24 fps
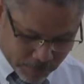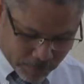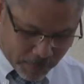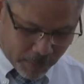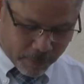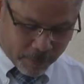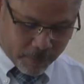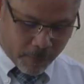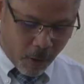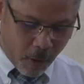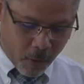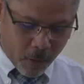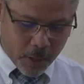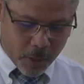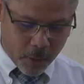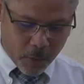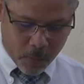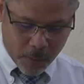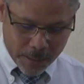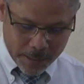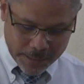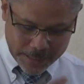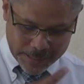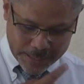provoking
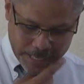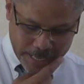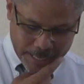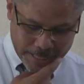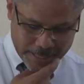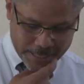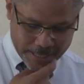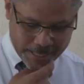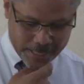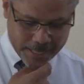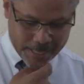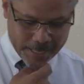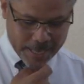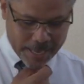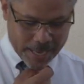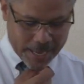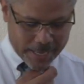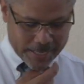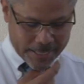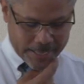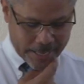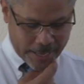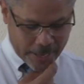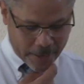one another
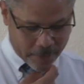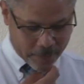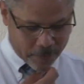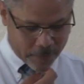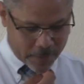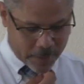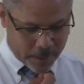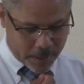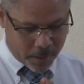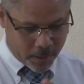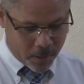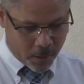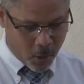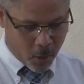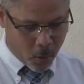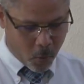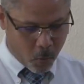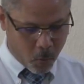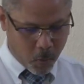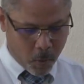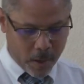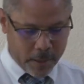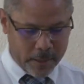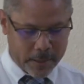and envying
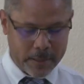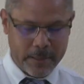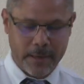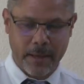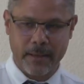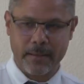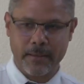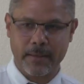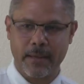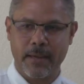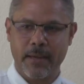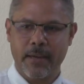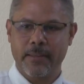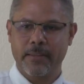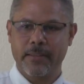one another.